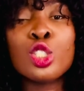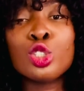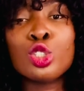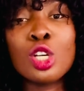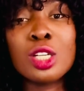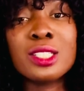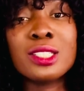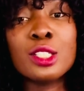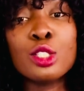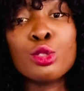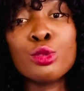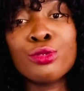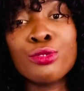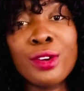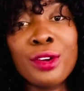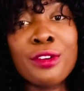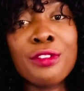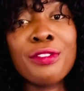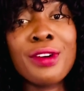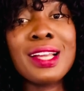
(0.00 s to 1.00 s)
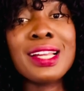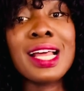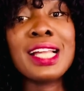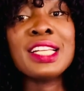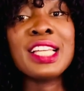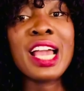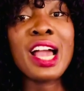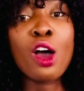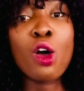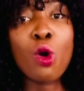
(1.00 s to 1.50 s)
You just need to verify that
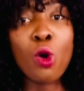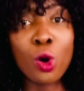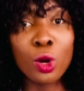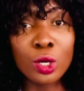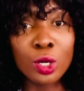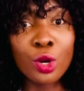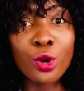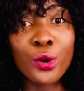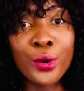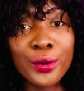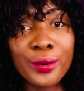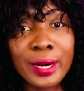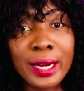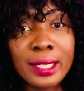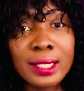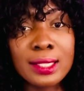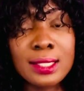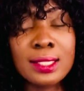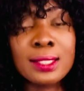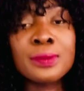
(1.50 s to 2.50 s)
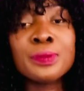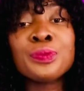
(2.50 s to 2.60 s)
they are all correct.